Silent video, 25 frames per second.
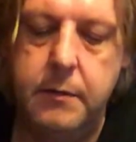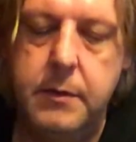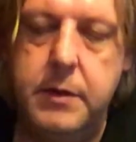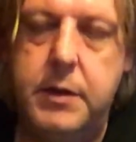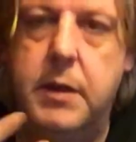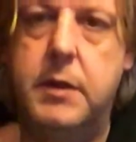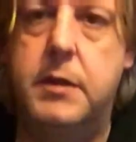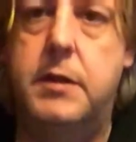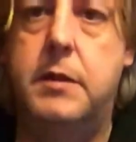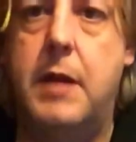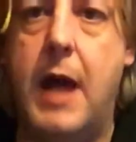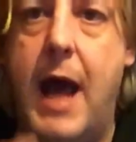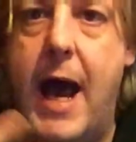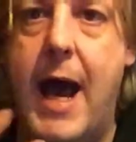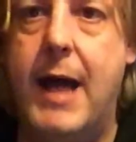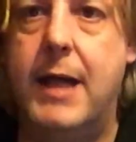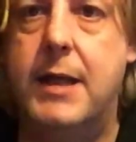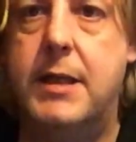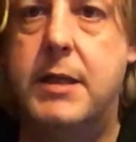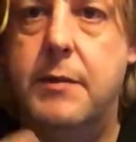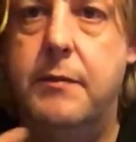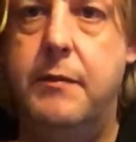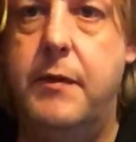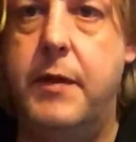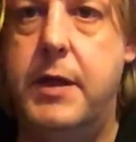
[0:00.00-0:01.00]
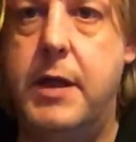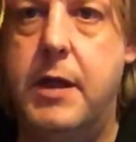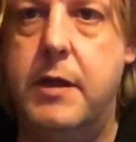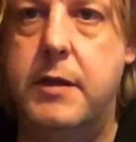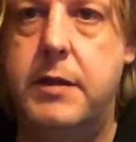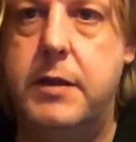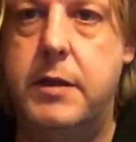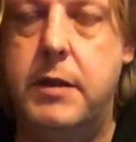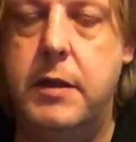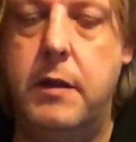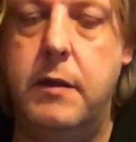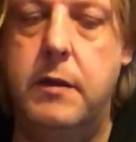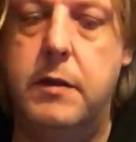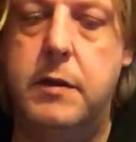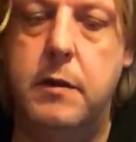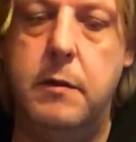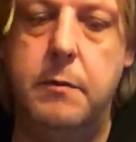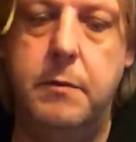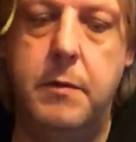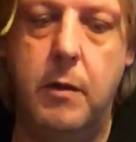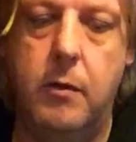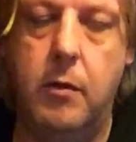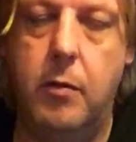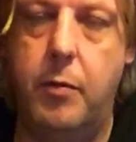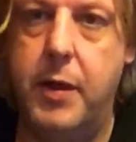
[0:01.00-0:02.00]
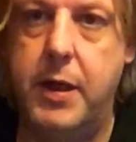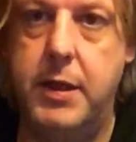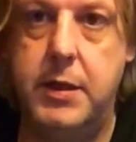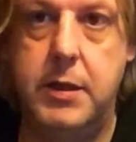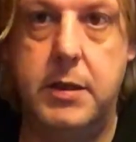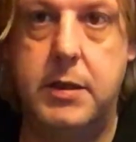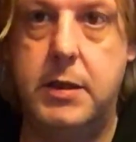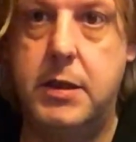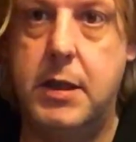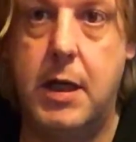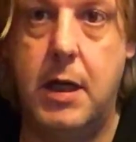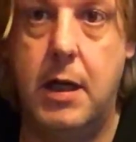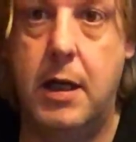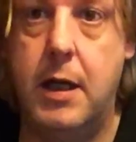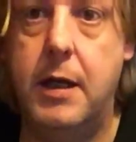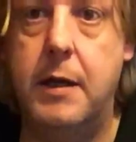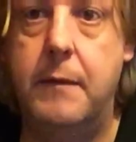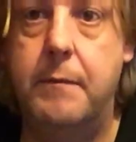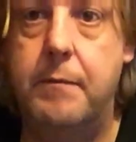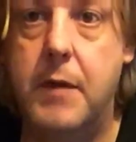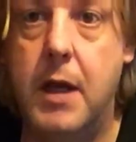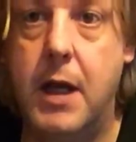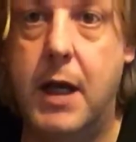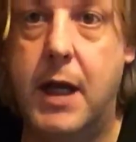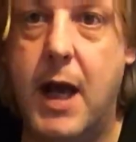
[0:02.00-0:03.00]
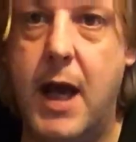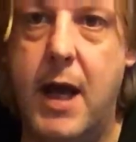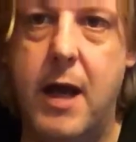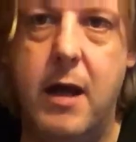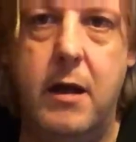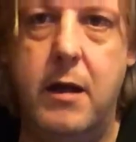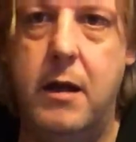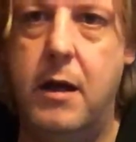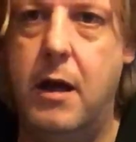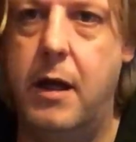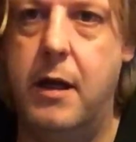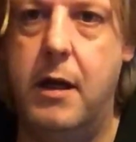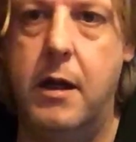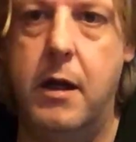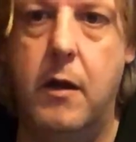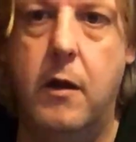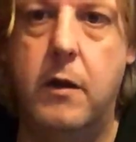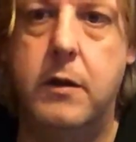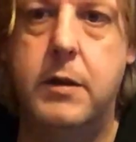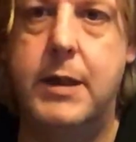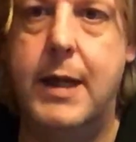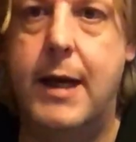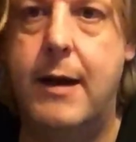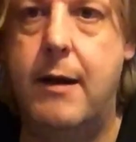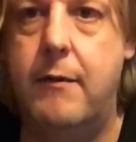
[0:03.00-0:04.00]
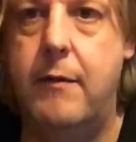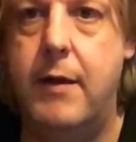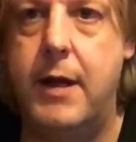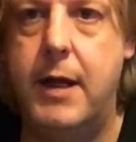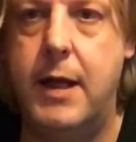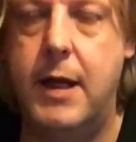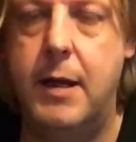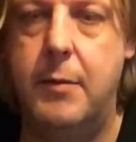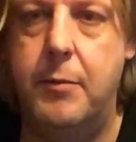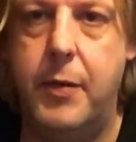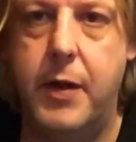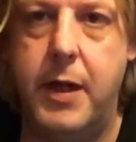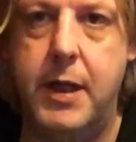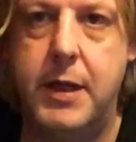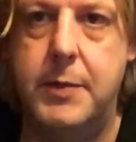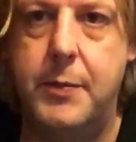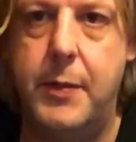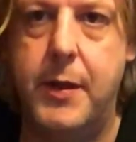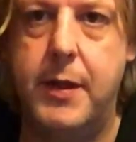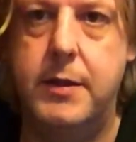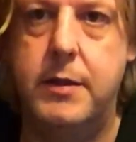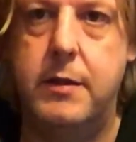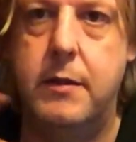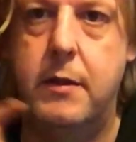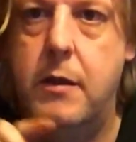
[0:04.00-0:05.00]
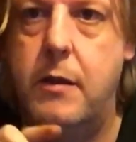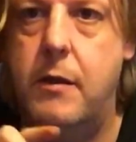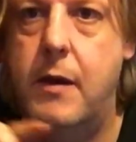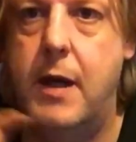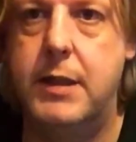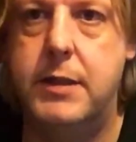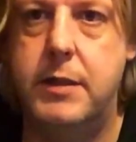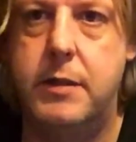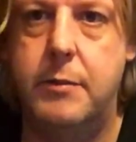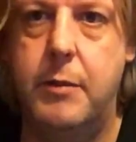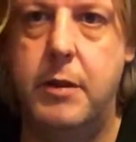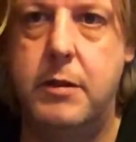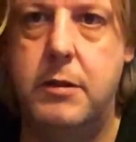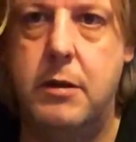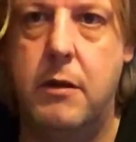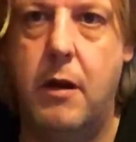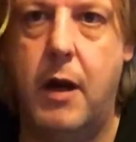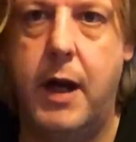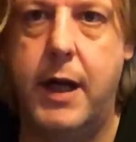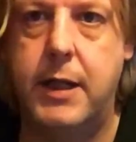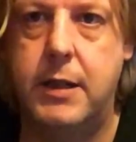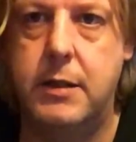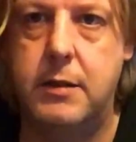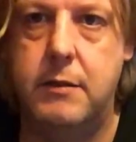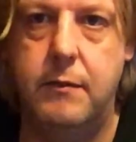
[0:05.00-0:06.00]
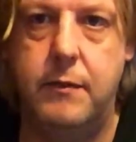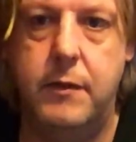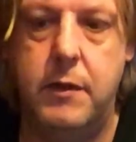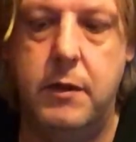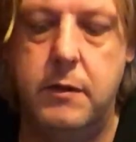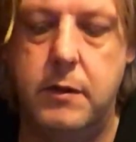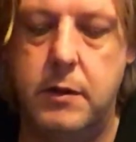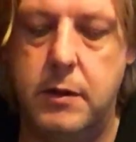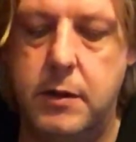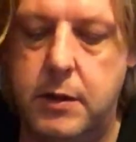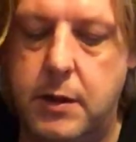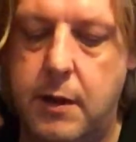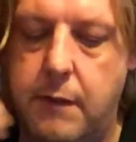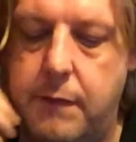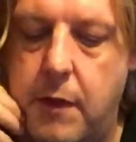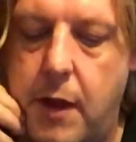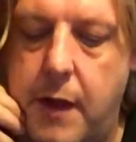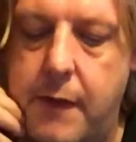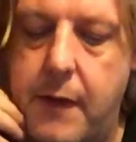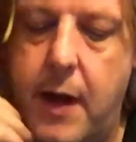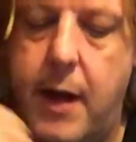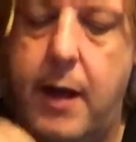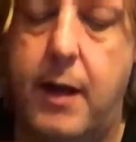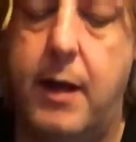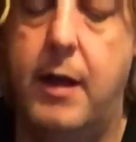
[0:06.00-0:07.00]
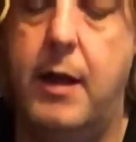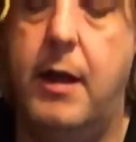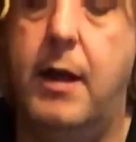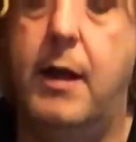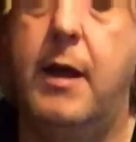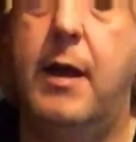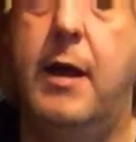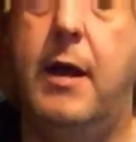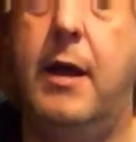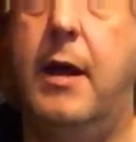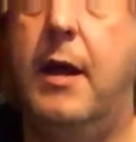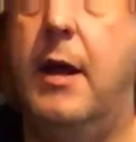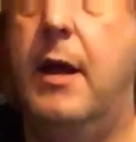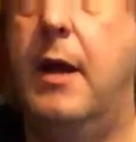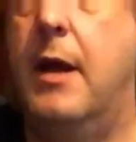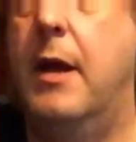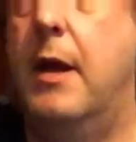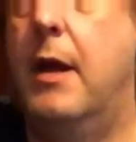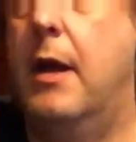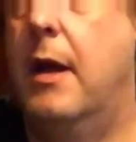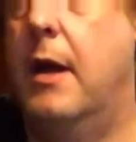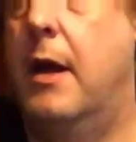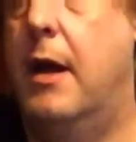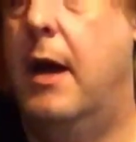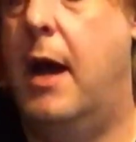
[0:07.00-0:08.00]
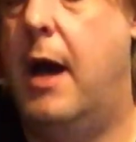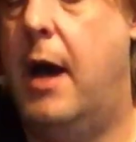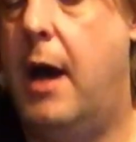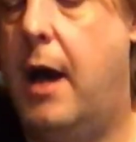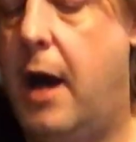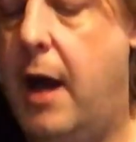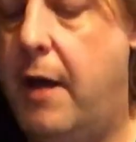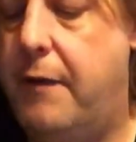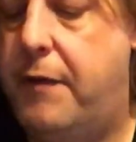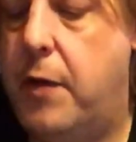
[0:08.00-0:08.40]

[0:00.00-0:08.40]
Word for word: just add some videos to YouTube that will be just channeling, okay, and an odd tarot reading, but it depends on who has the most likes and views and stuff like that.